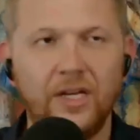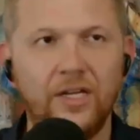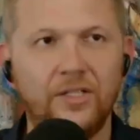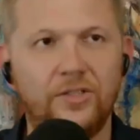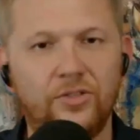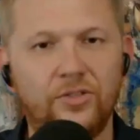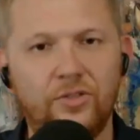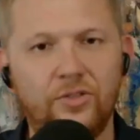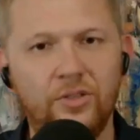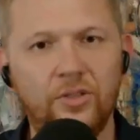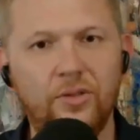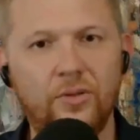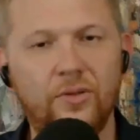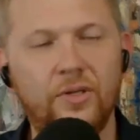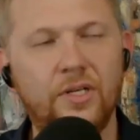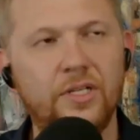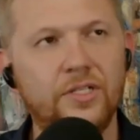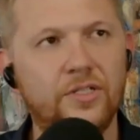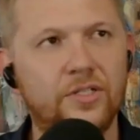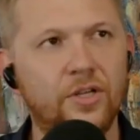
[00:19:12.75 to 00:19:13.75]
It's true,
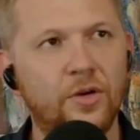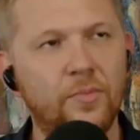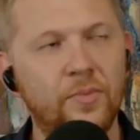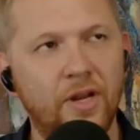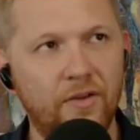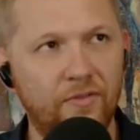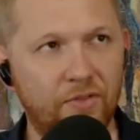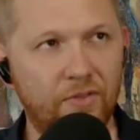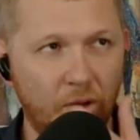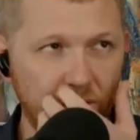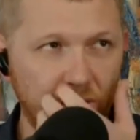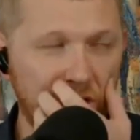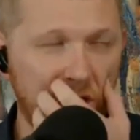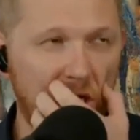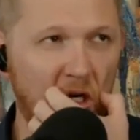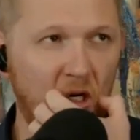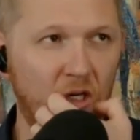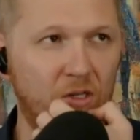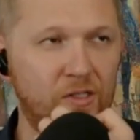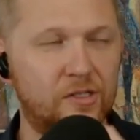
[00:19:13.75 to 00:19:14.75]
because so many of those
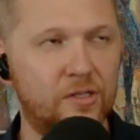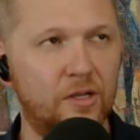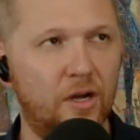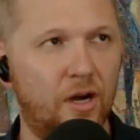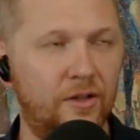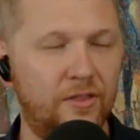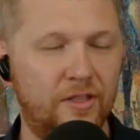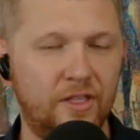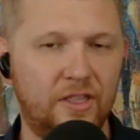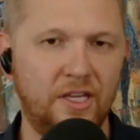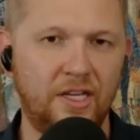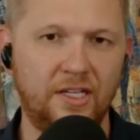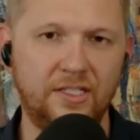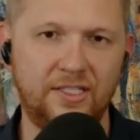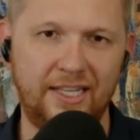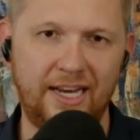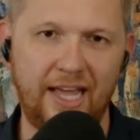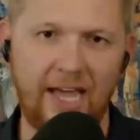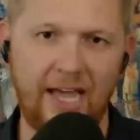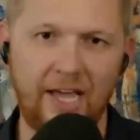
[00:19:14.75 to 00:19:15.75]
hurts are the things
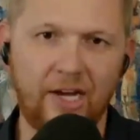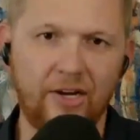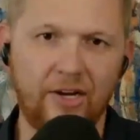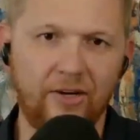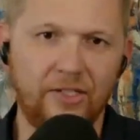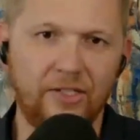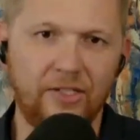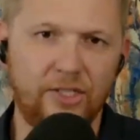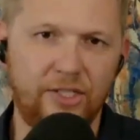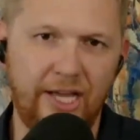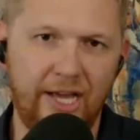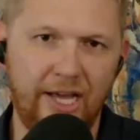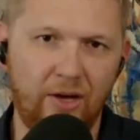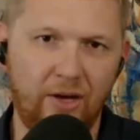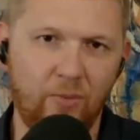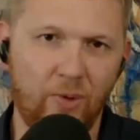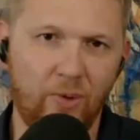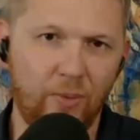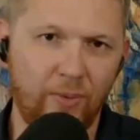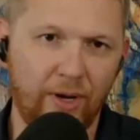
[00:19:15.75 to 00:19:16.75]
that anchor us
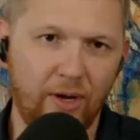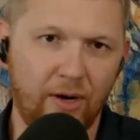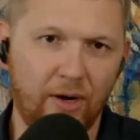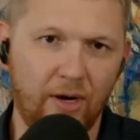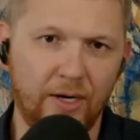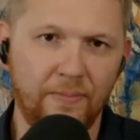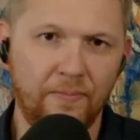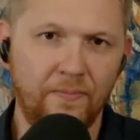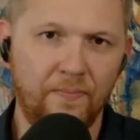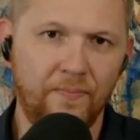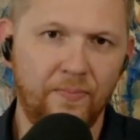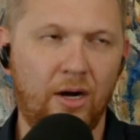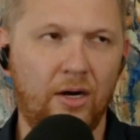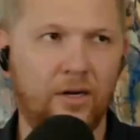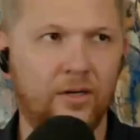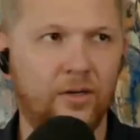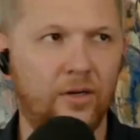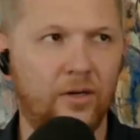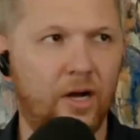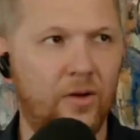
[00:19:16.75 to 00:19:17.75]
down where we are.
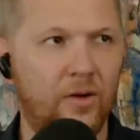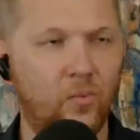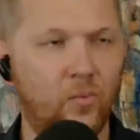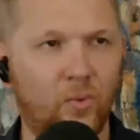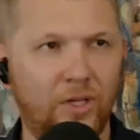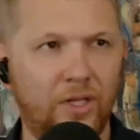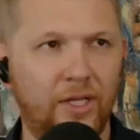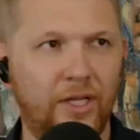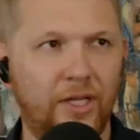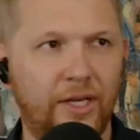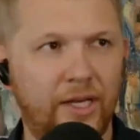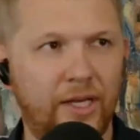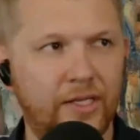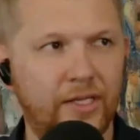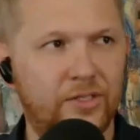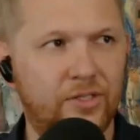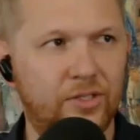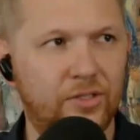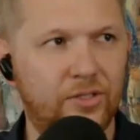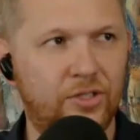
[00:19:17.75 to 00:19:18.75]
Our
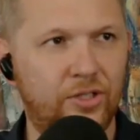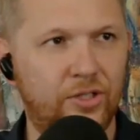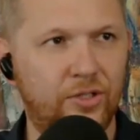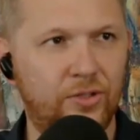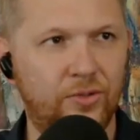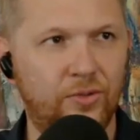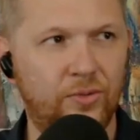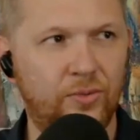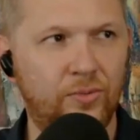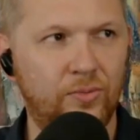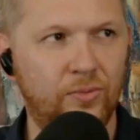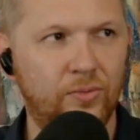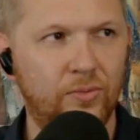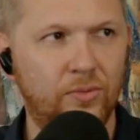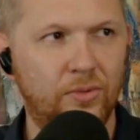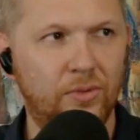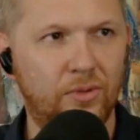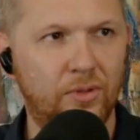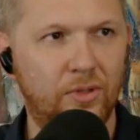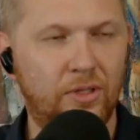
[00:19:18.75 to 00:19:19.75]
unwillingness to
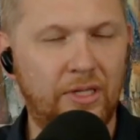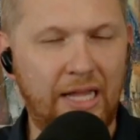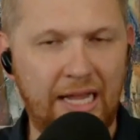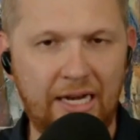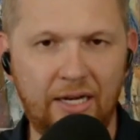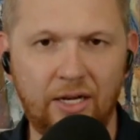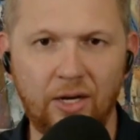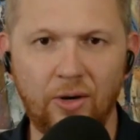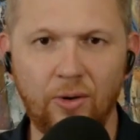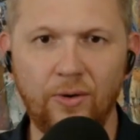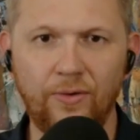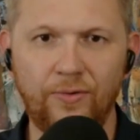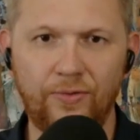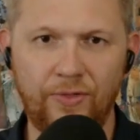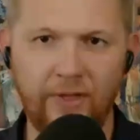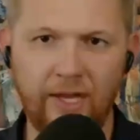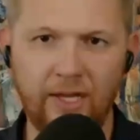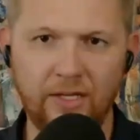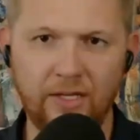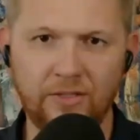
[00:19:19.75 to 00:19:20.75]
let go of
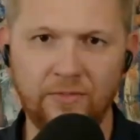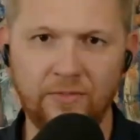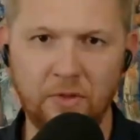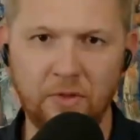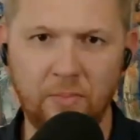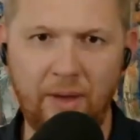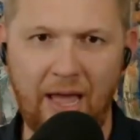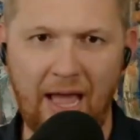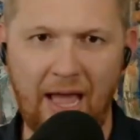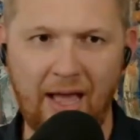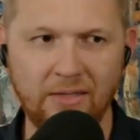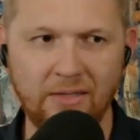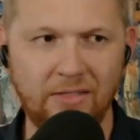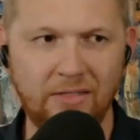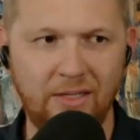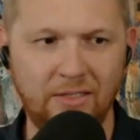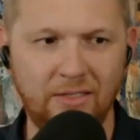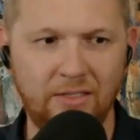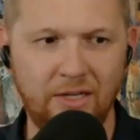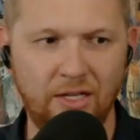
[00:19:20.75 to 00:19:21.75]
things from the
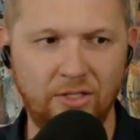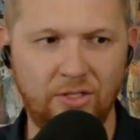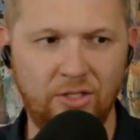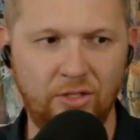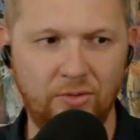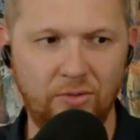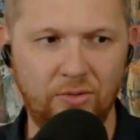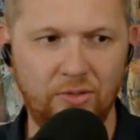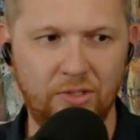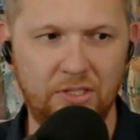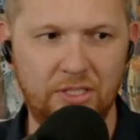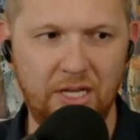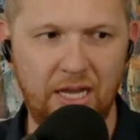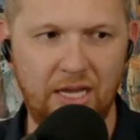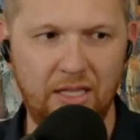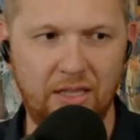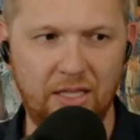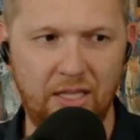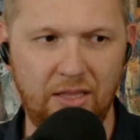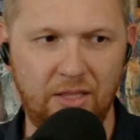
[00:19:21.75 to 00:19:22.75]
past. It's not to
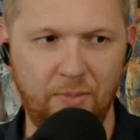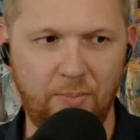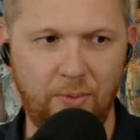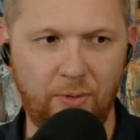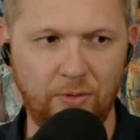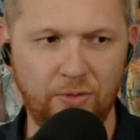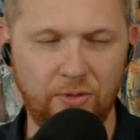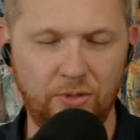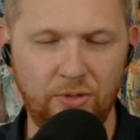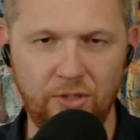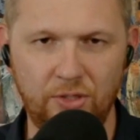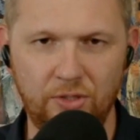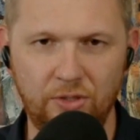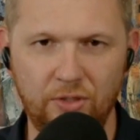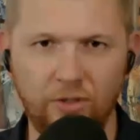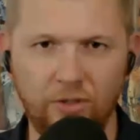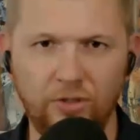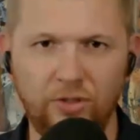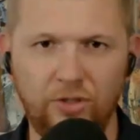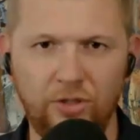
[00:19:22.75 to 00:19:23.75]
say that the person
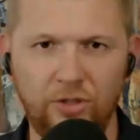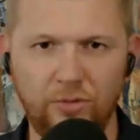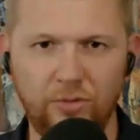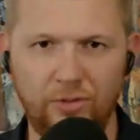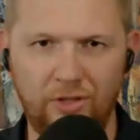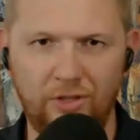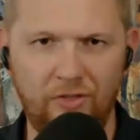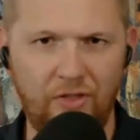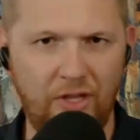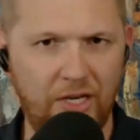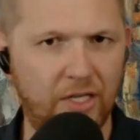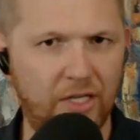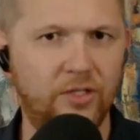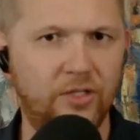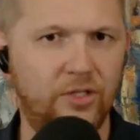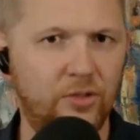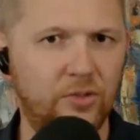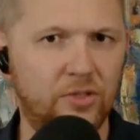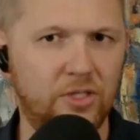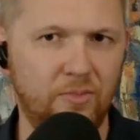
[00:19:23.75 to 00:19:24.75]
didn't hurt you or that they
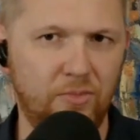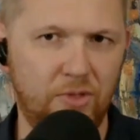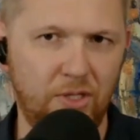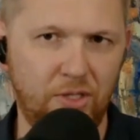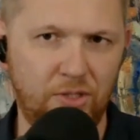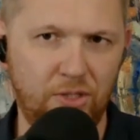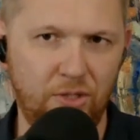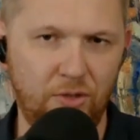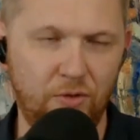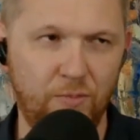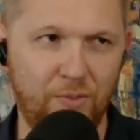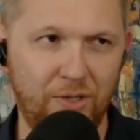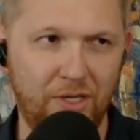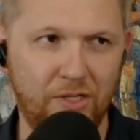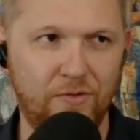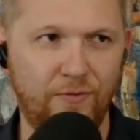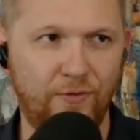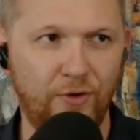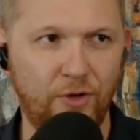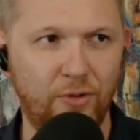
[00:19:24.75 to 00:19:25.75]
didn't do something to you,
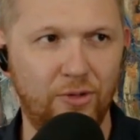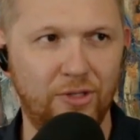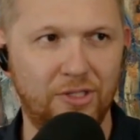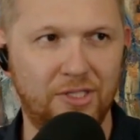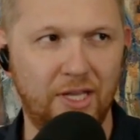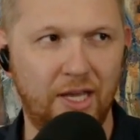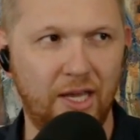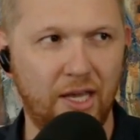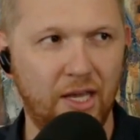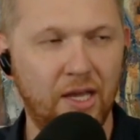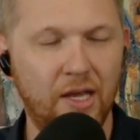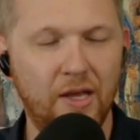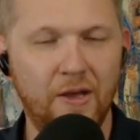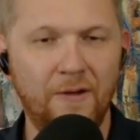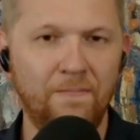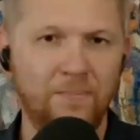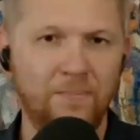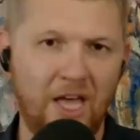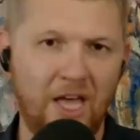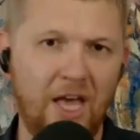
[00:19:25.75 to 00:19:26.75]
but it's for you to say,
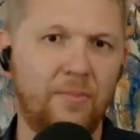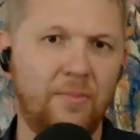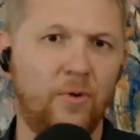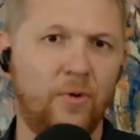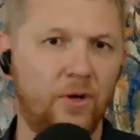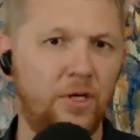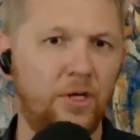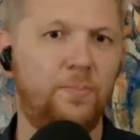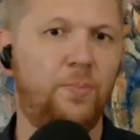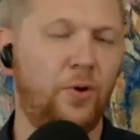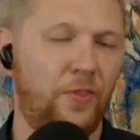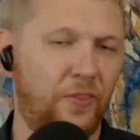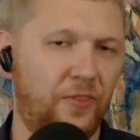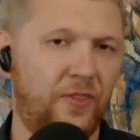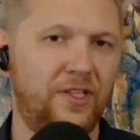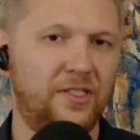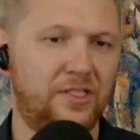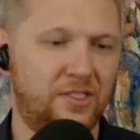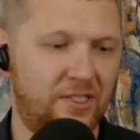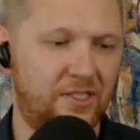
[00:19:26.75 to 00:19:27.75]
I'm going to
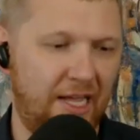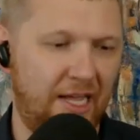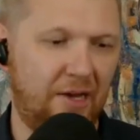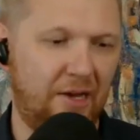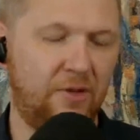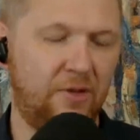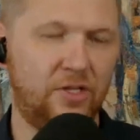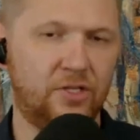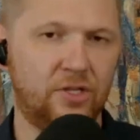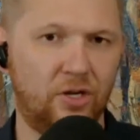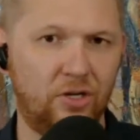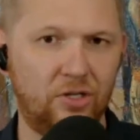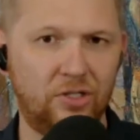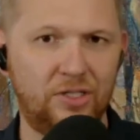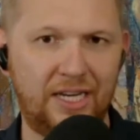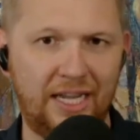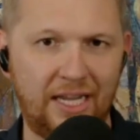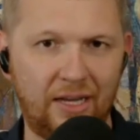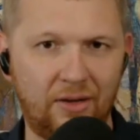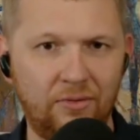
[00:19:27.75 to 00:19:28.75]
put this down, this
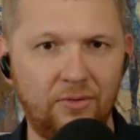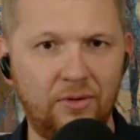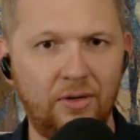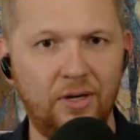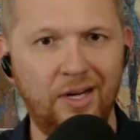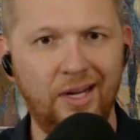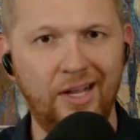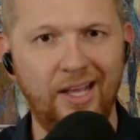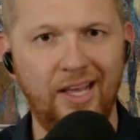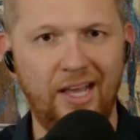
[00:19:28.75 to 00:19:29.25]
hurt down.